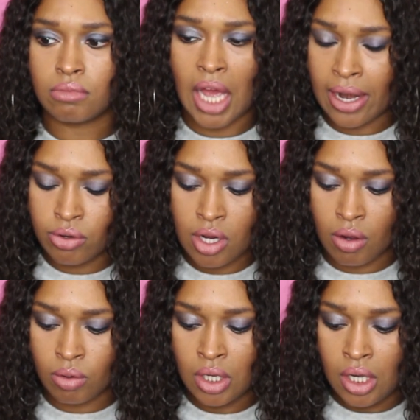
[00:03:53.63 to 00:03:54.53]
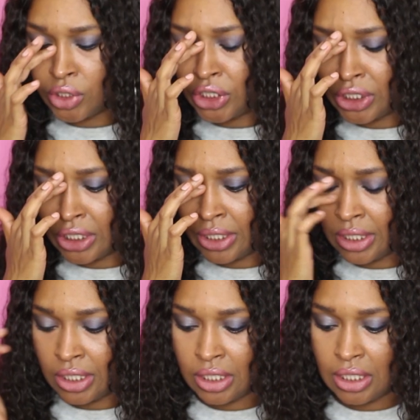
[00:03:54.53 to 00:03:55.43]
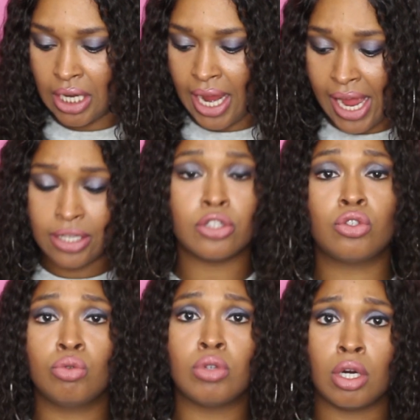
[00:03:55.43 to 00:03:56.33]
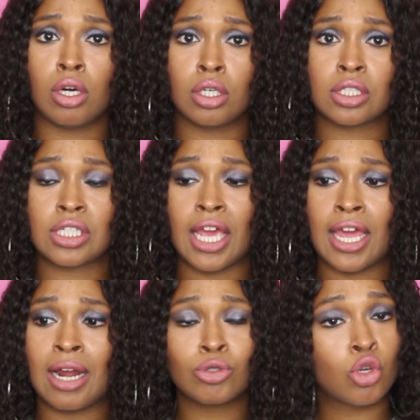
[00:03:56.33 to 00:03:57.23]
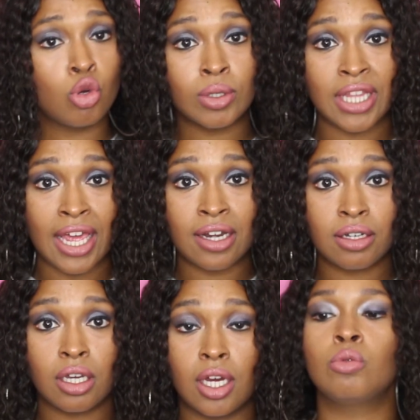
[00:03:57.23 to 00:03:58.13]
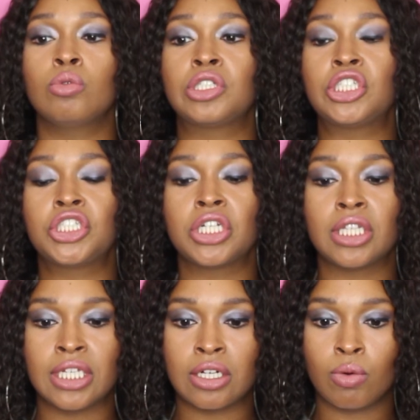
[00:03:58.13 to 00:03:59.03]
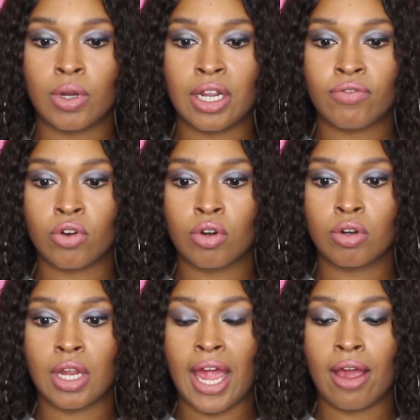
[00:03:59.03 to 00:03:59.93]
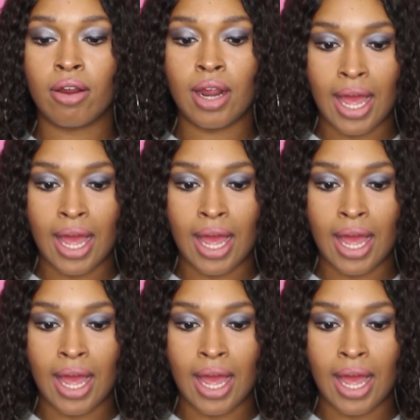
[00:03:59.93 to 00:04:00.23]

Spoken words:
I don't know. She had the 2 dogs, and I was cool with that. We was chilling or whatever at her